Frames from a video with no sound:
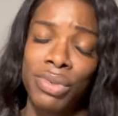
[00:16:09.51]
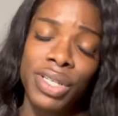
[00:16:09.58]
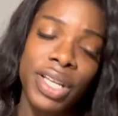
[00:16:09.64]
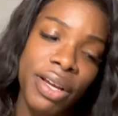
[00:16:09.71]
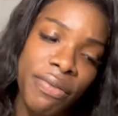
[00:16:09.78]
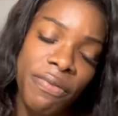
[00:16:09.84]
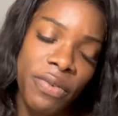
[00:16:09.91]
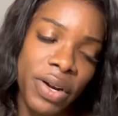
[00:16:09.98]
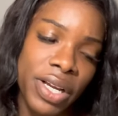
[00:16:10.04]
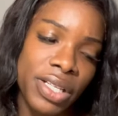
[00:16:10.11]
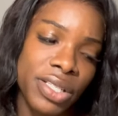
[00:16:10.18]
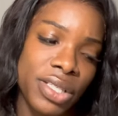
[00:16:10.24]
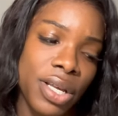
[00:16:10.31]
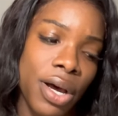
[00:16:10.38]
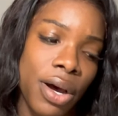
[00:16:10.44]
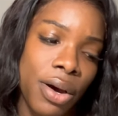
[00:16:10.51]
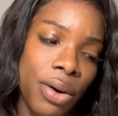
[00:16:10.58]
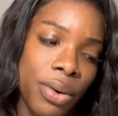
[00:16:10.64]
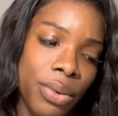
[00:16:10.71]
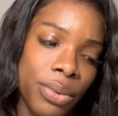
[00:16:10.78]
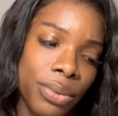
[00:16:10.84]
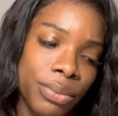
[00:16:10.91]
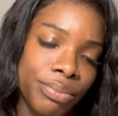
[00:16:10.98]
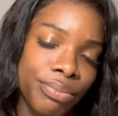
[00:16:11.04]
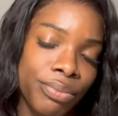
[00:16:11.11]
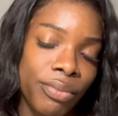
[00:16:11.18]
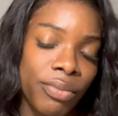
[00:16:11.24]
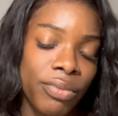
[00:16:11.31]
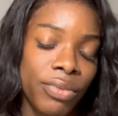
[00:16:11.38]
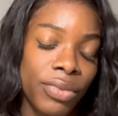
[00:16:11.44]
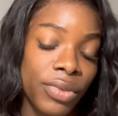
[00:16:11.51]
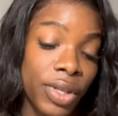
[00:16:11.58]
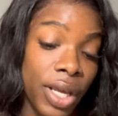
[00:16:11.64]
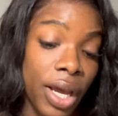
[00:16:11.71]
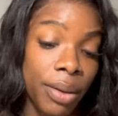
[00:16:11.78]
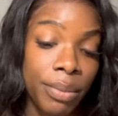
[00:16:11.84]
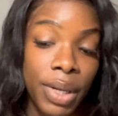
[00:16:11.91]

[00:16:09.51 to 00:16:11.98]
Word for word: different. So yeah.